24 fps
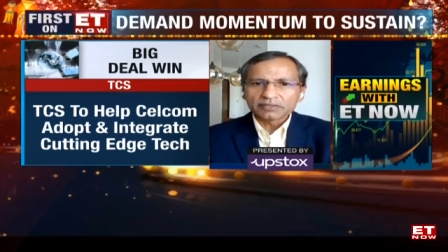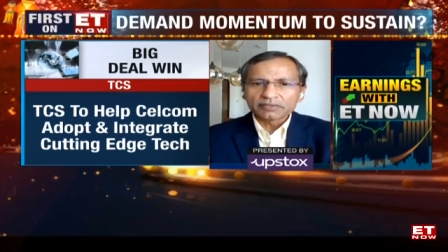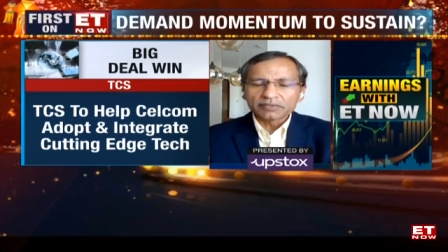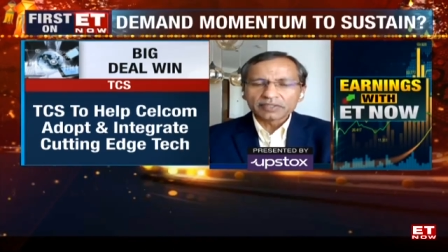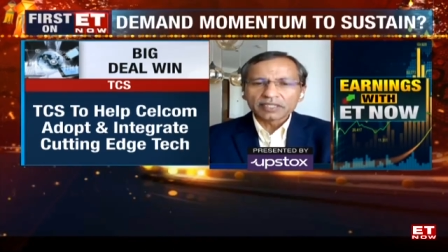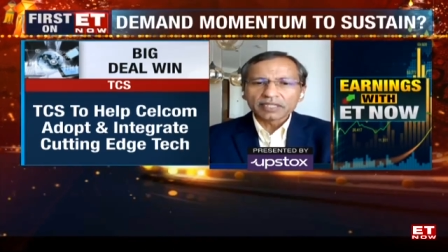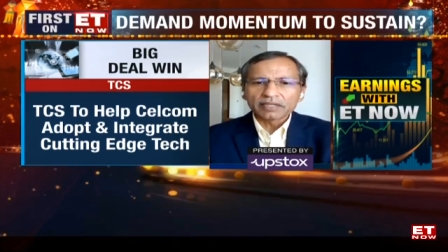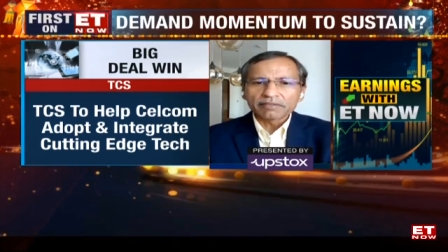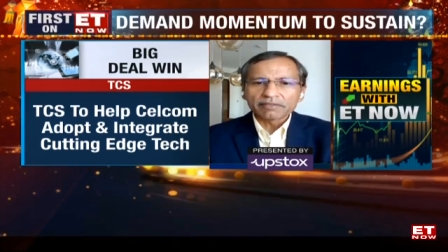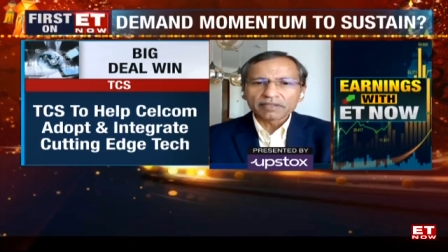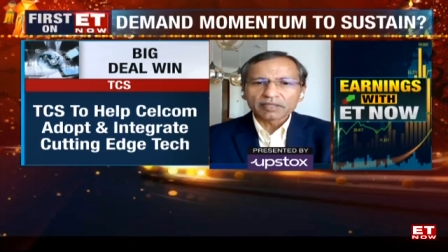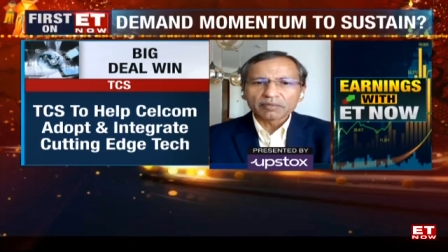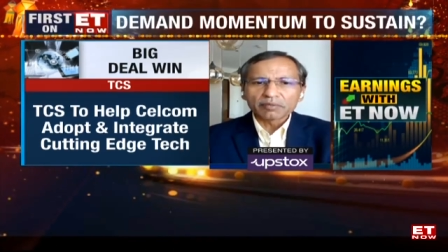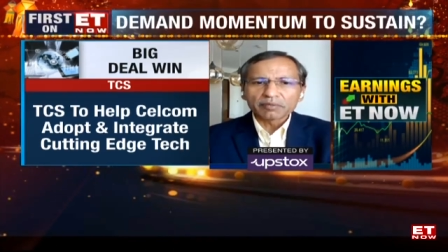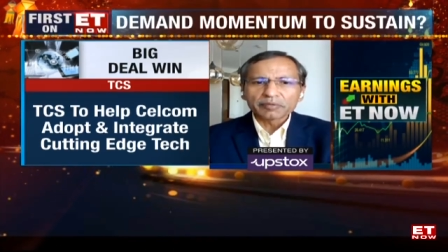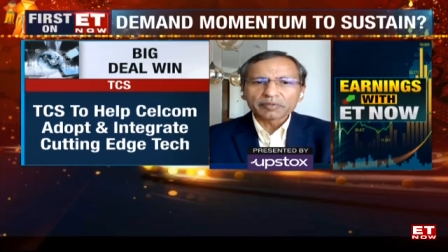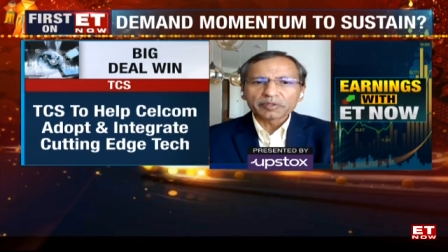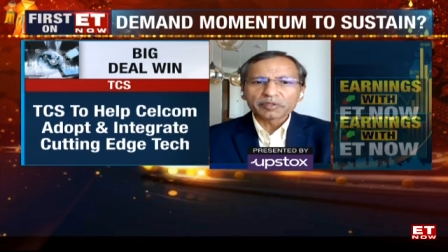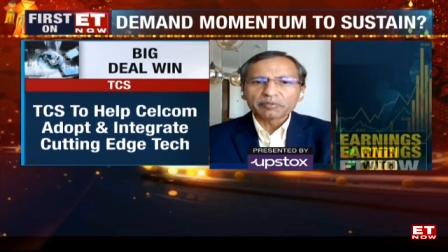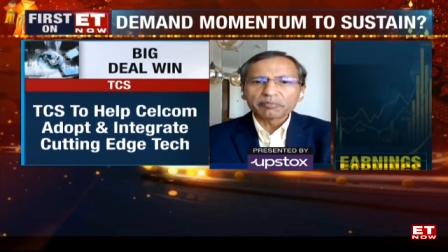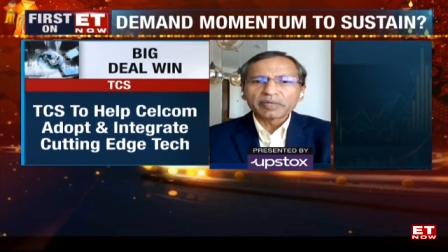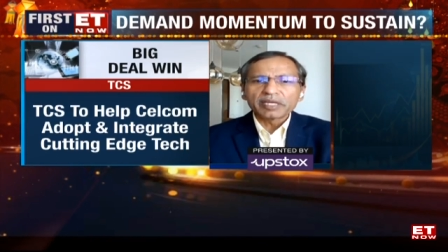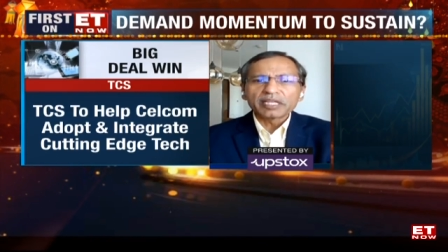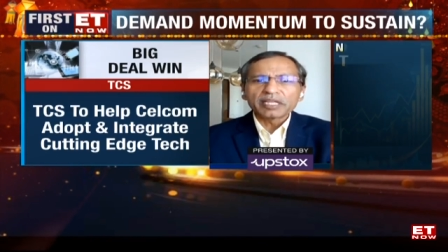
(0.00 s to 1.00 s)
we have come
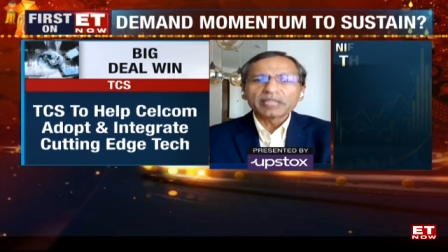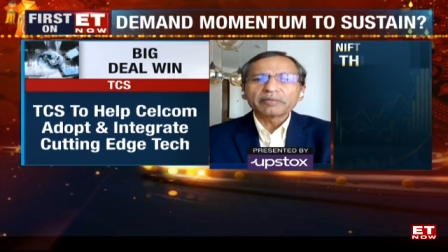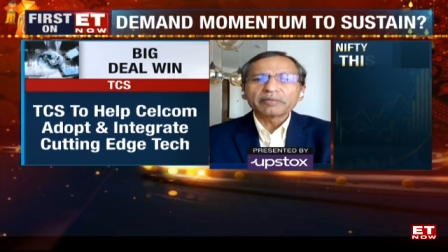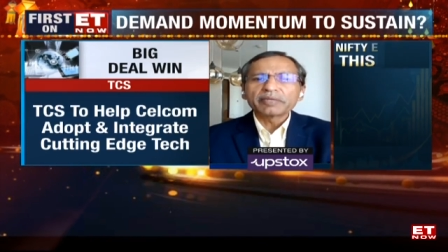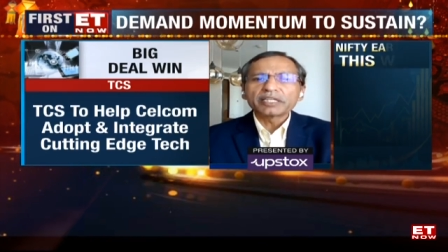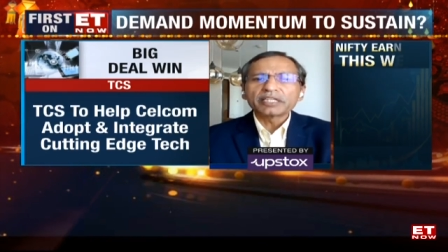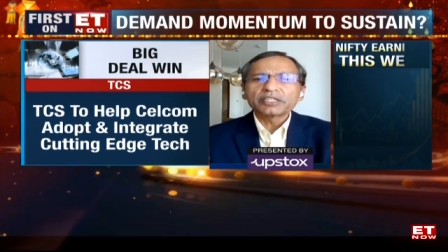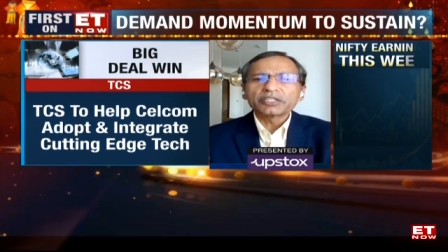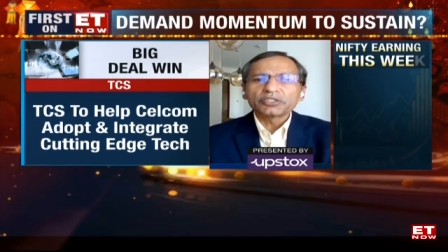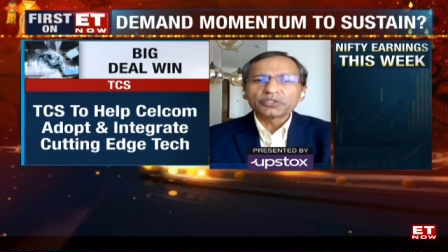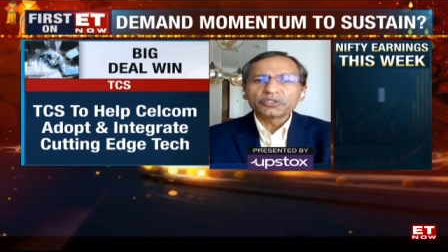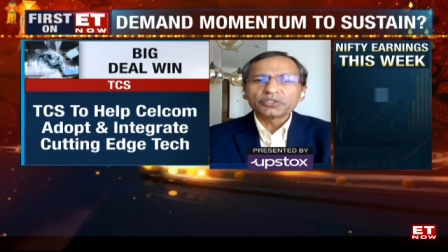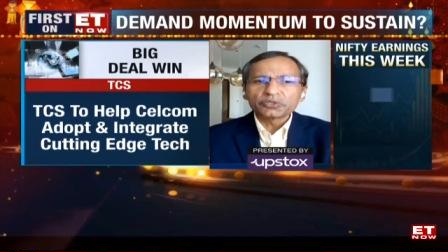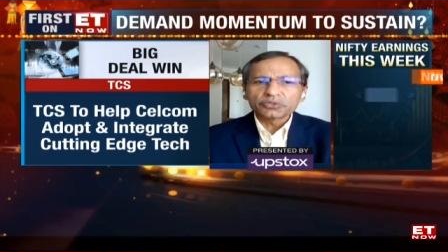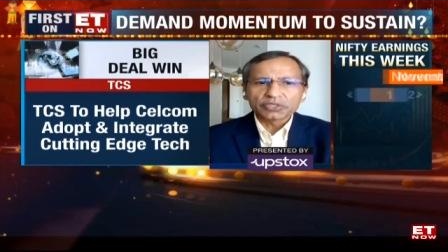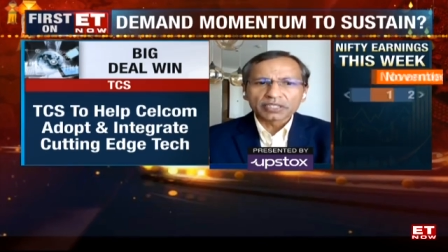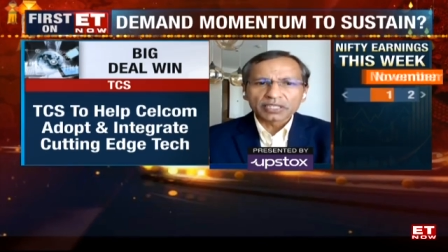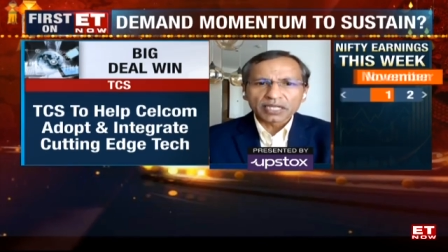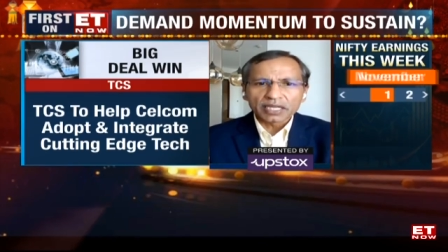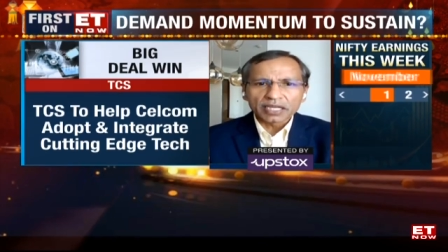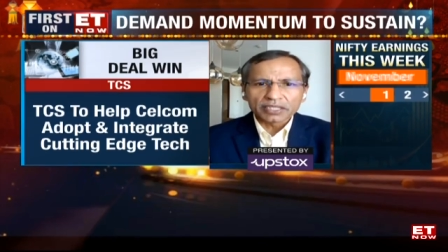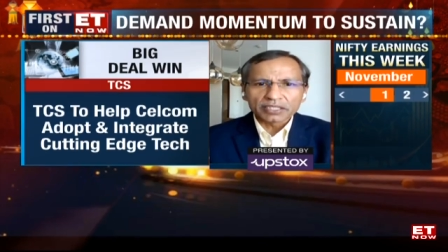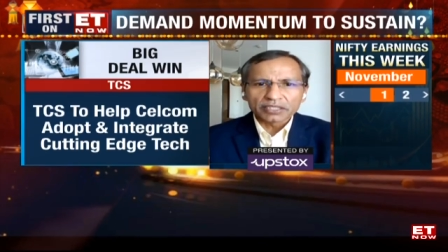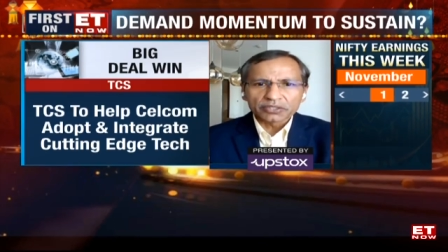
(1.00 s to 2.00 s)
up with many new
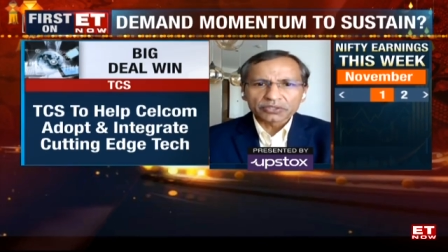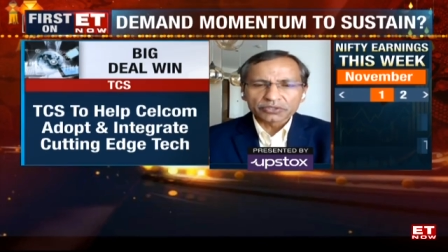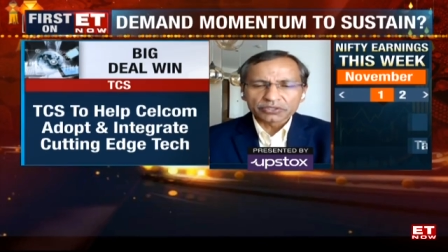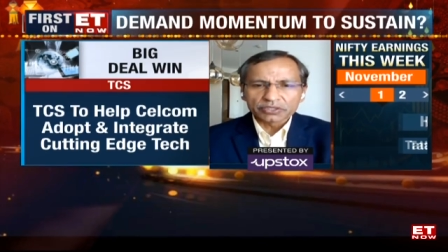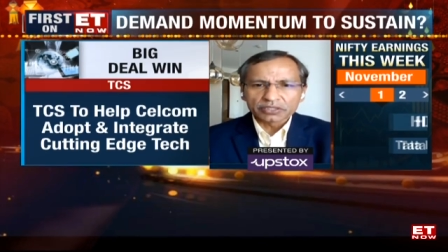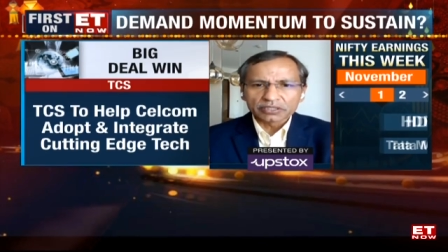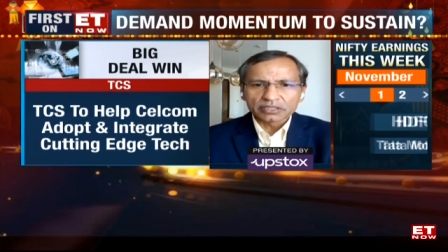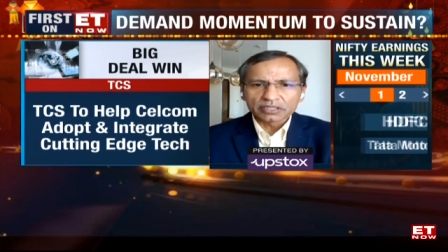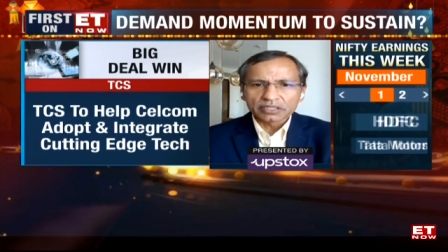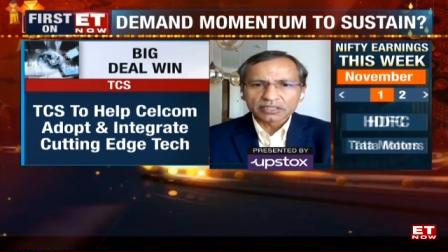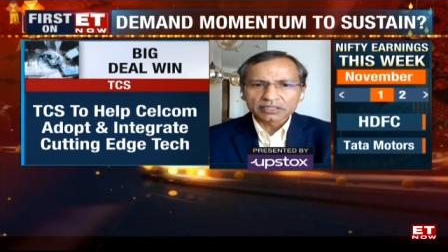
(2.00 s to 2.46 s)
scenarios